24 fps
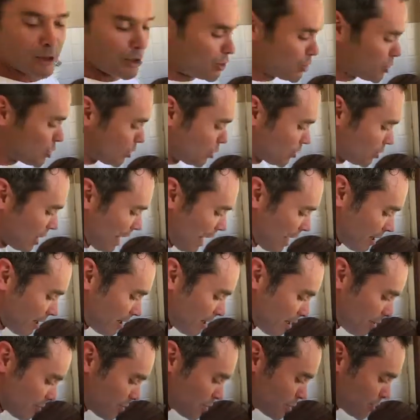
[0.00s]
So that
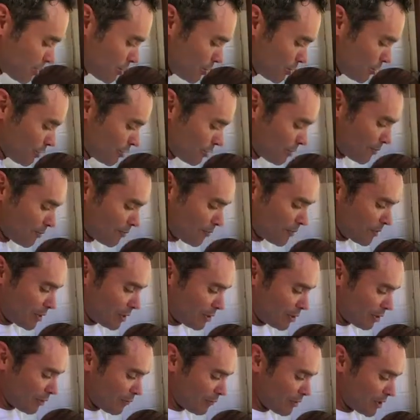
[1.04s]
gives you
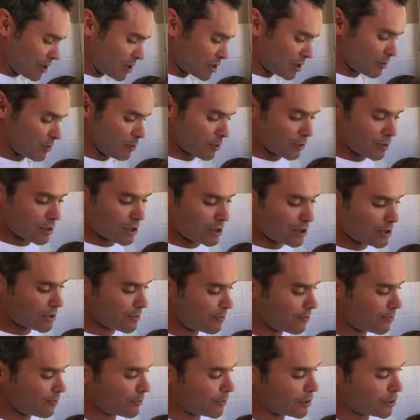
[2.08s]
your
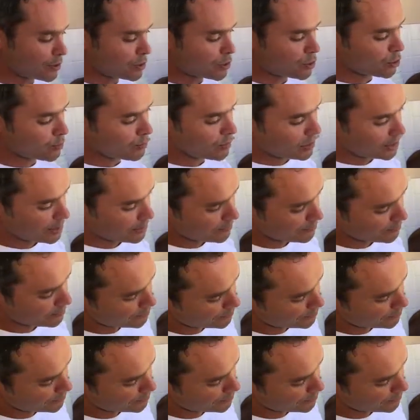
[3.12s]
vegetables to be